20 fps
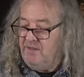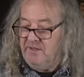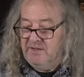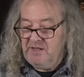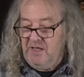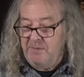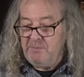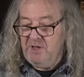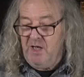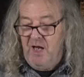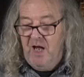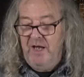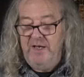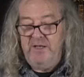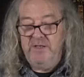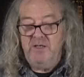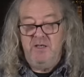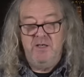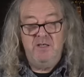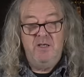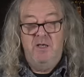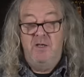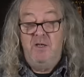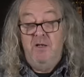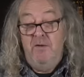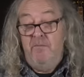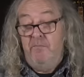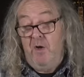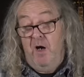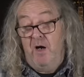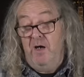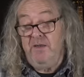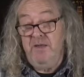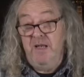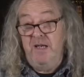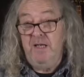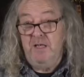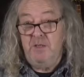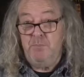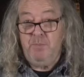Seems like ages. I
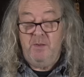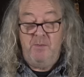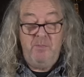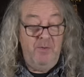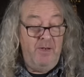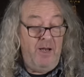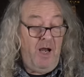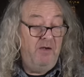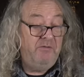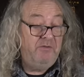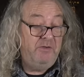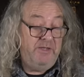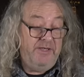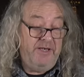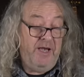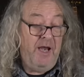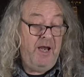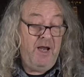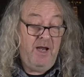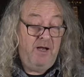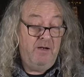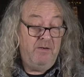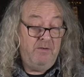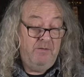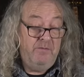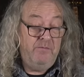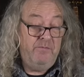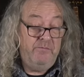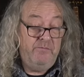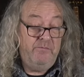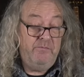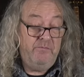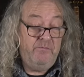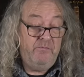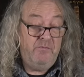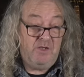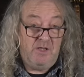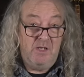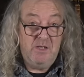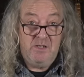think it's probably over a year
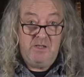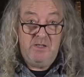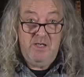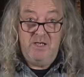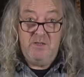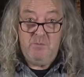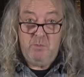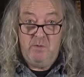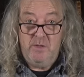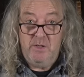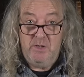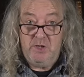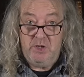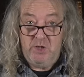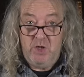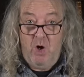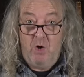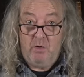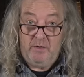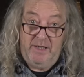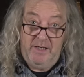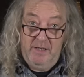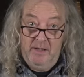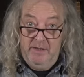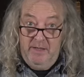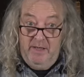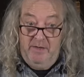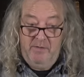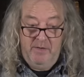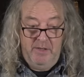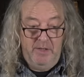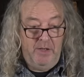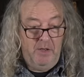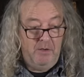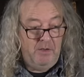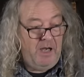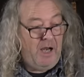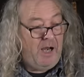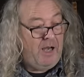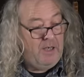since these were in stock here in the
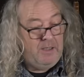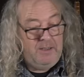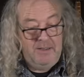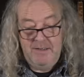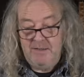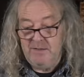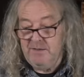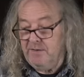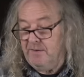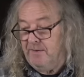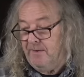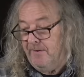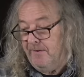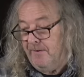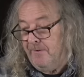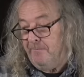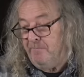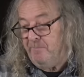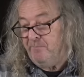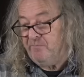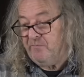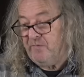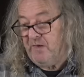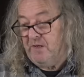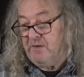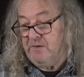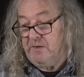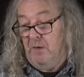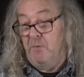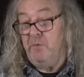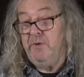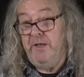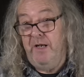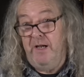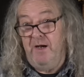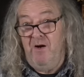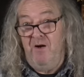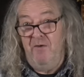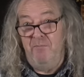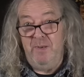UK at least. So, you
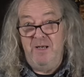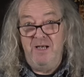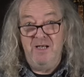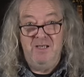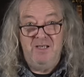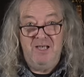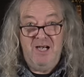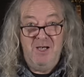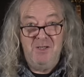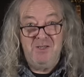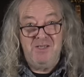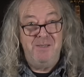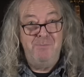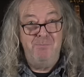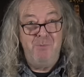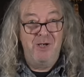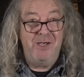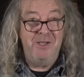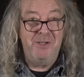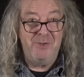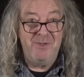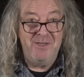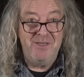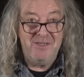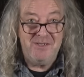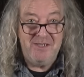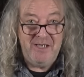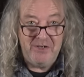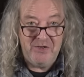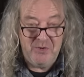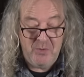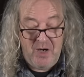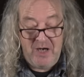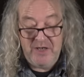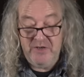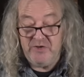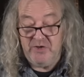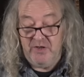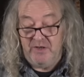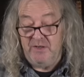know, I've been closely monitoring the
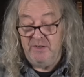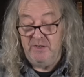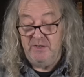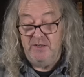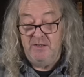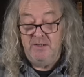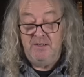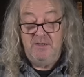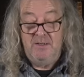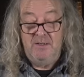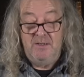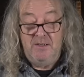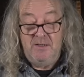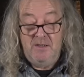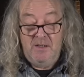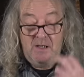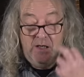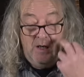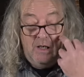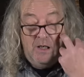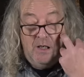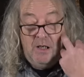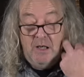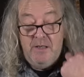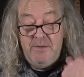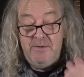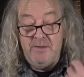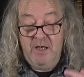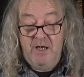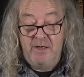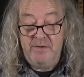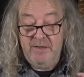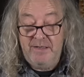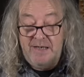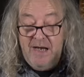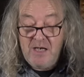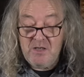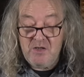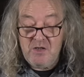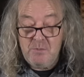situation and the
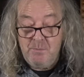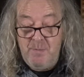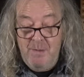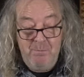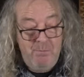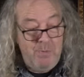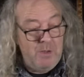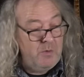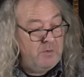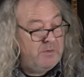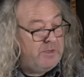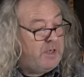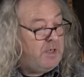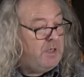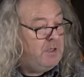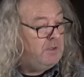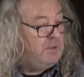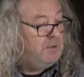gas has been building.